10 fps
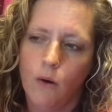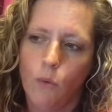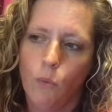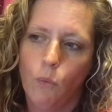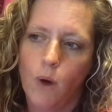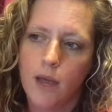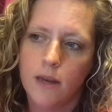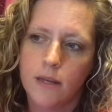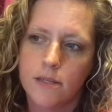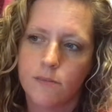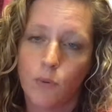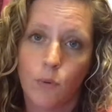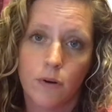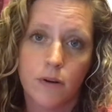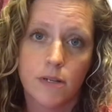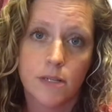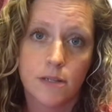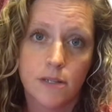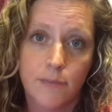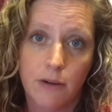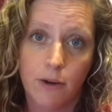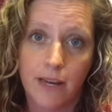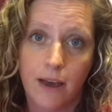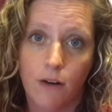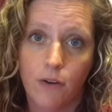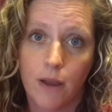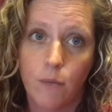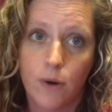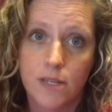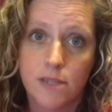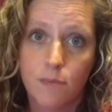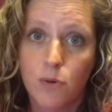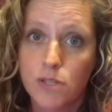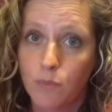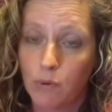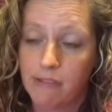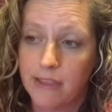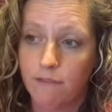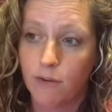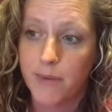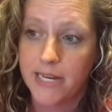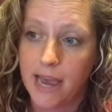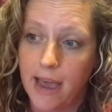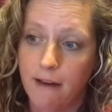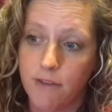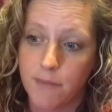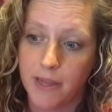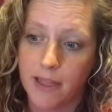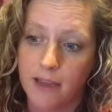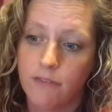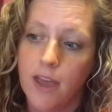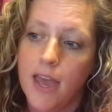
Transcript: what is important to me right now and what is the most important thing for me to have in my life.